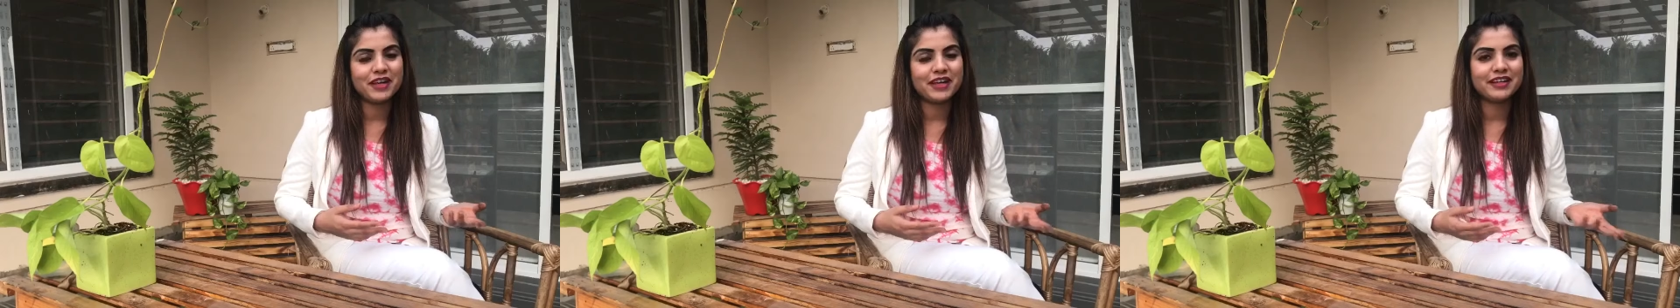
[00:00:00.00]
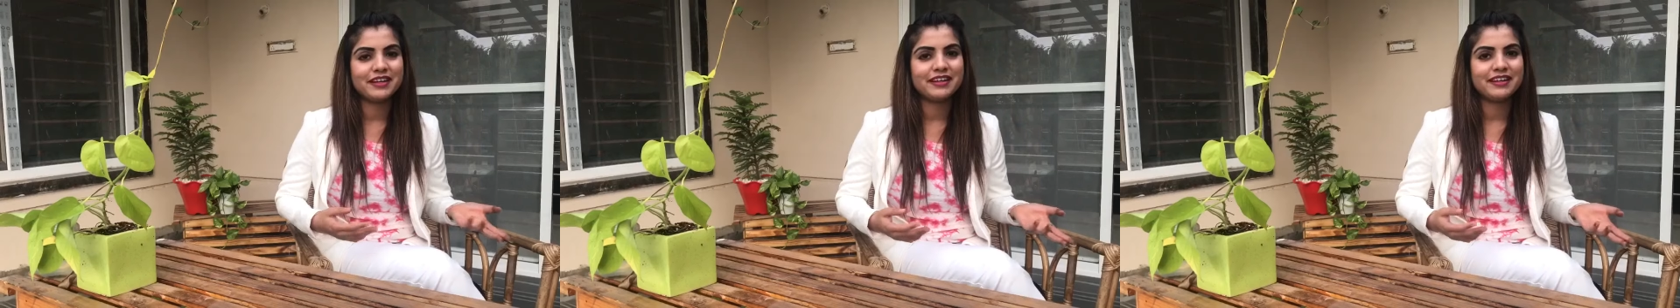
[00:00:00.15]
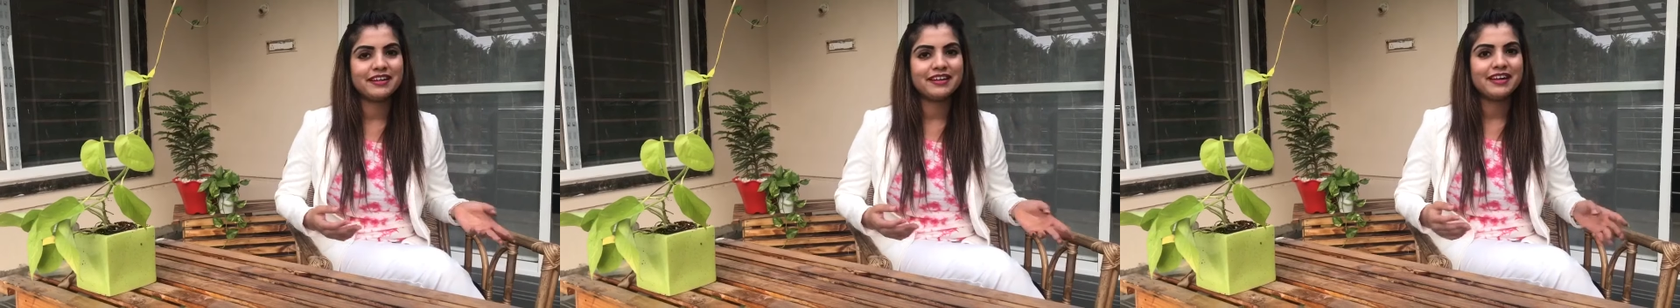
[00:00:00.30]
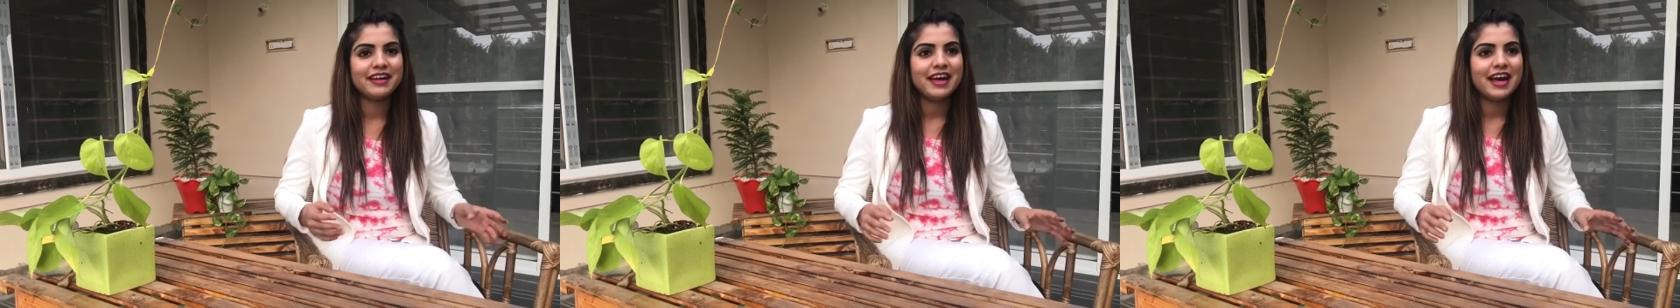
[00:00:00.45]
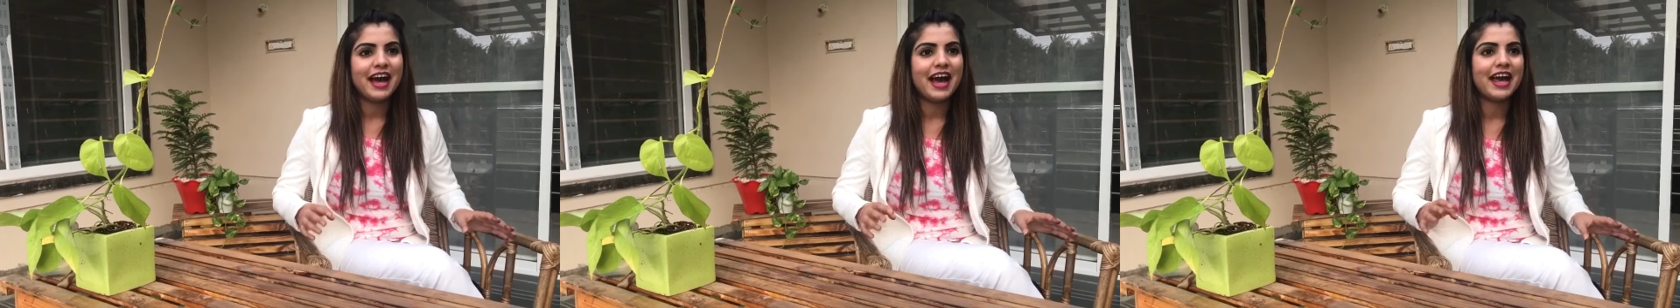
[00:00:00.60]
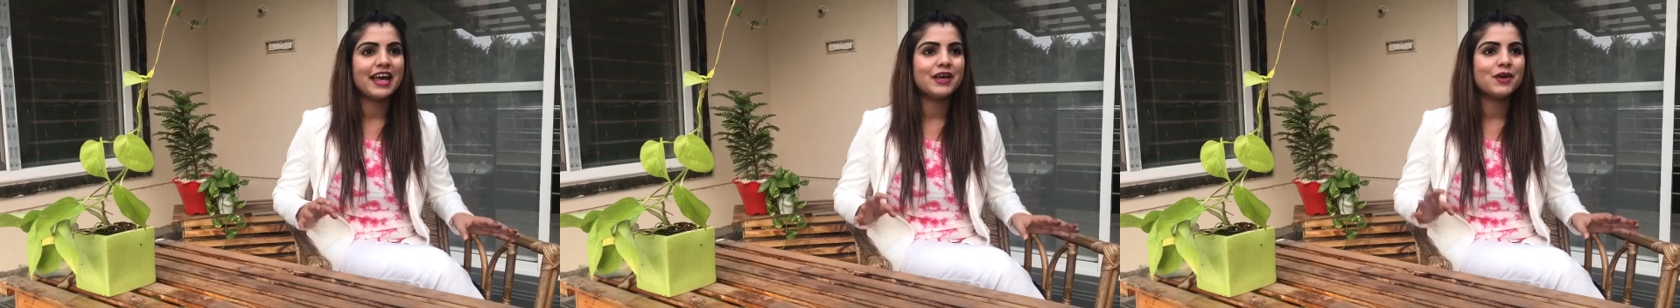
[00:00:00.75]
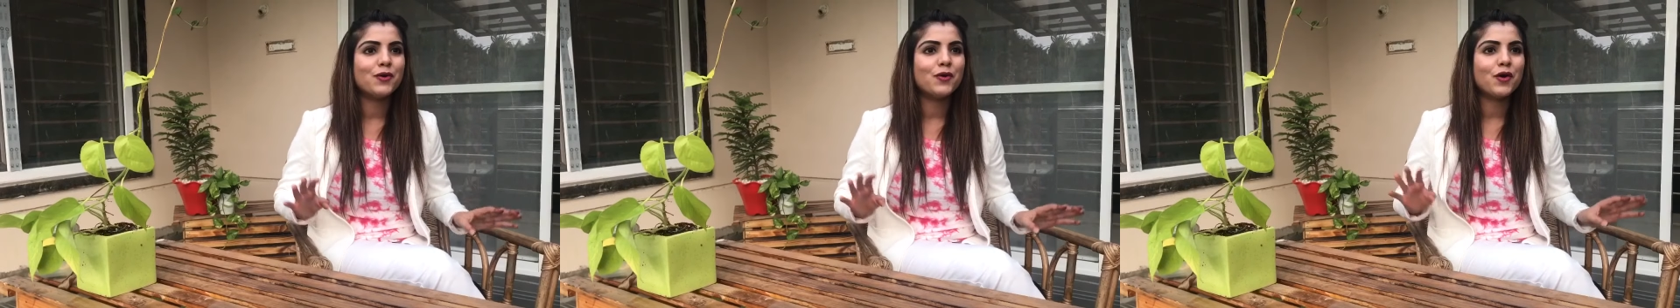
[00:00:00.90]
when
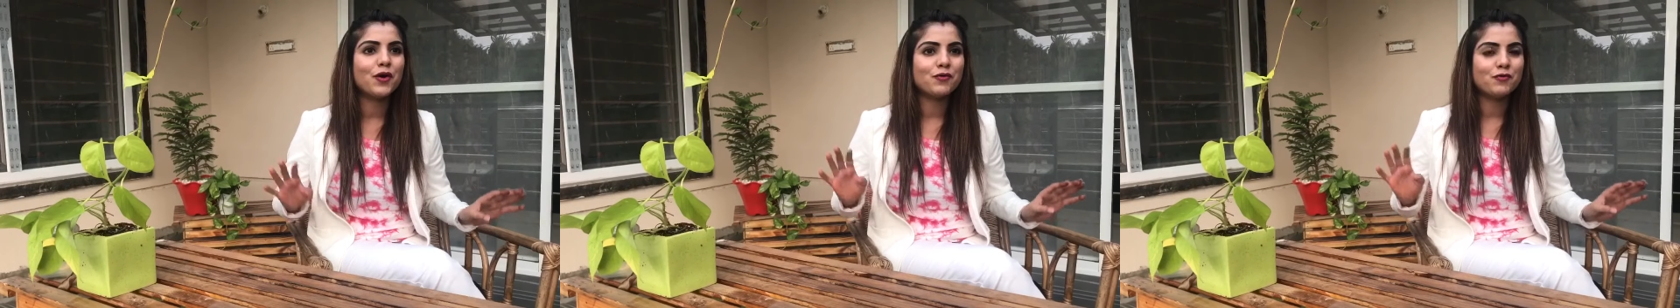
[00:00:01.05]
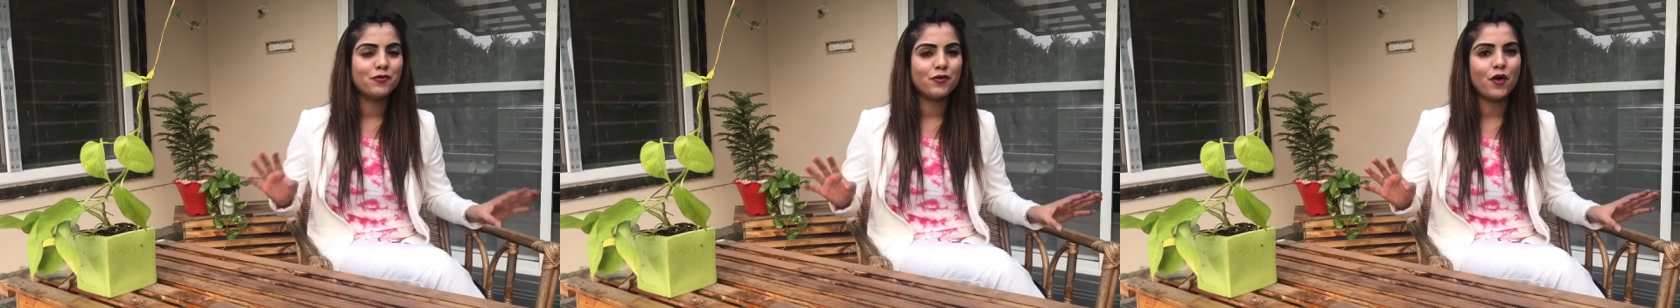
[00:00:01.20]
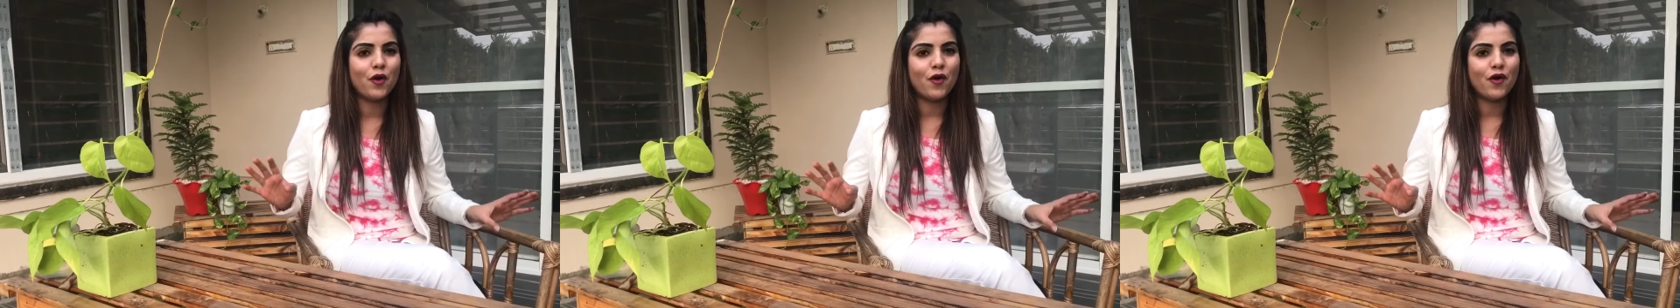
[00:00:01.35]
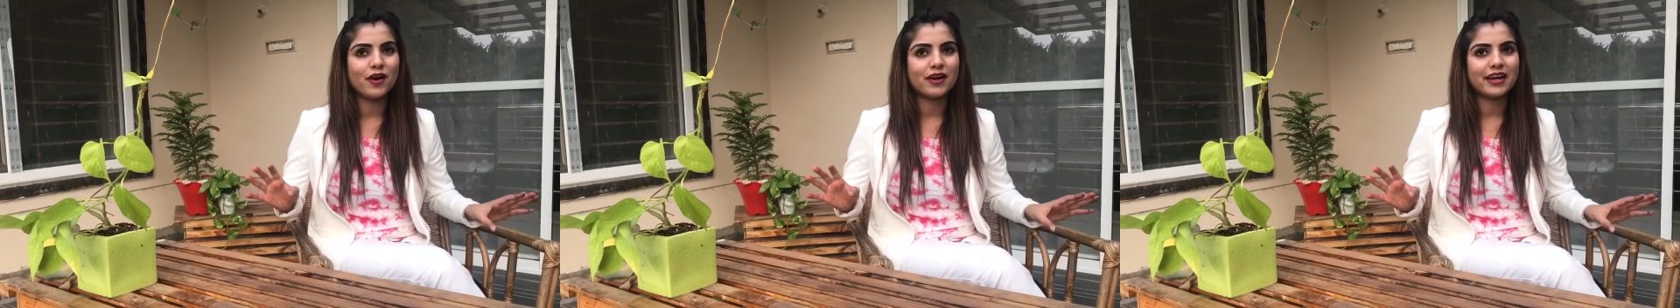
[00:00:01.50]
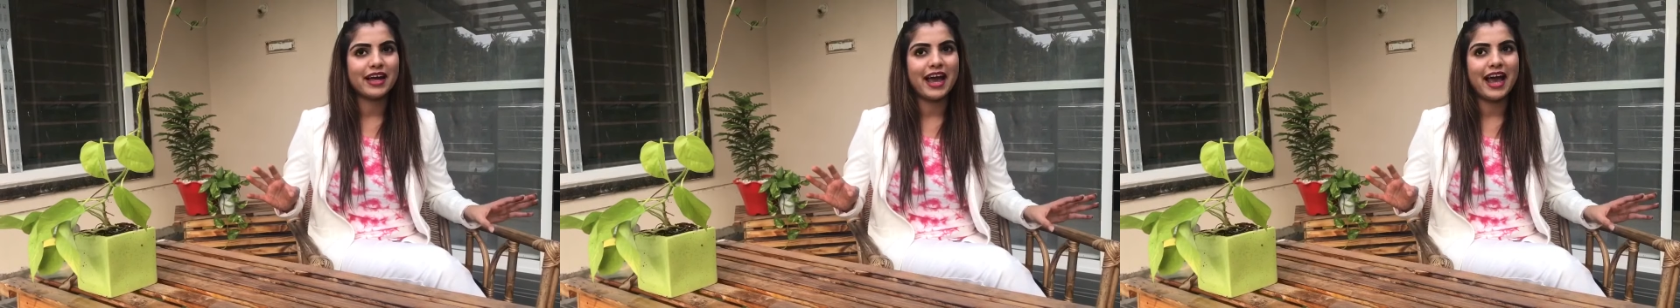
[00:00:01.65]
I go on walk.